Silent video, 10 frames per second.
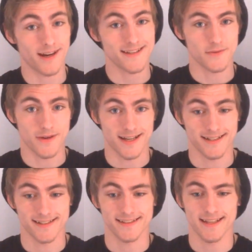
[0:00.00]

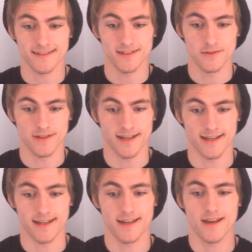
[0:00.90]
awareness in the
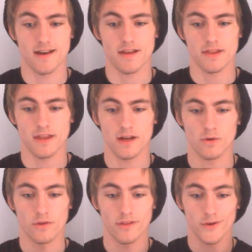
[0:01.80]
UK that
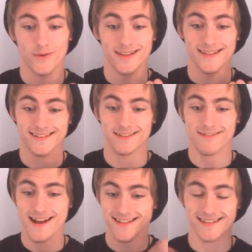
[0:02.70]
although in this
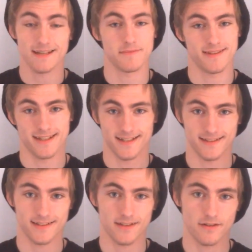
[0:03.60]
grand scheme of
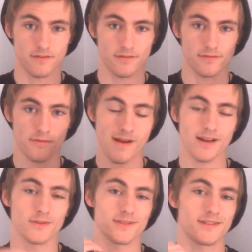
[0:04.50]
things, from
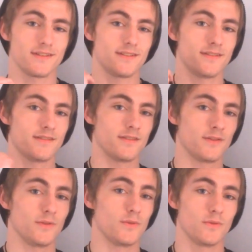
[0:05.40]
adults
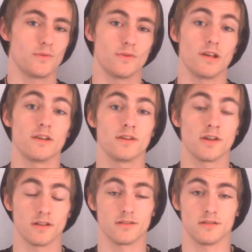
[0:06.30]
to
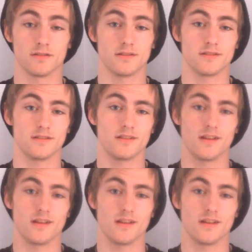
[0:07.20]
young adults,